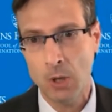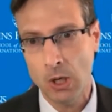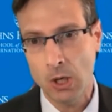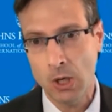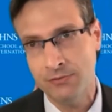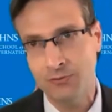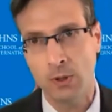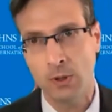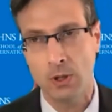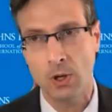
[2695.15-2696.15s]
and partly
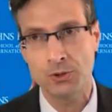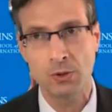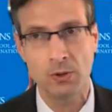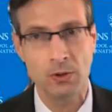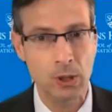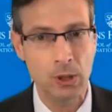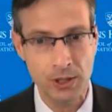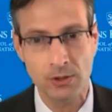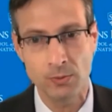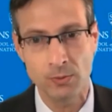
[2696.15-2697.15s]
for cultural and
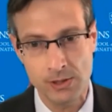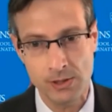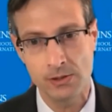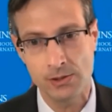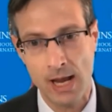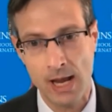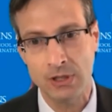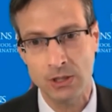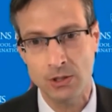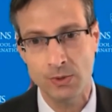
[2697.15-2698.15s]
political reasons
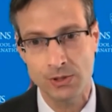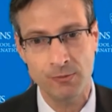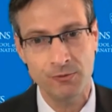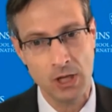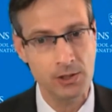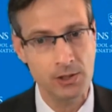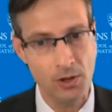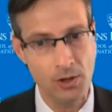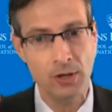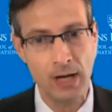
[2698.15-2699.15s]
having to do with some of
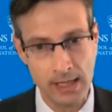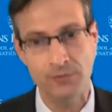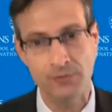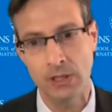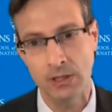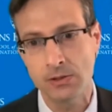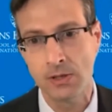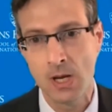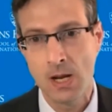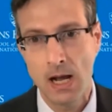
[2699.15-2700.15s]
China's other
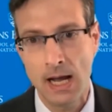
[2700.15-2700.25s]
activities.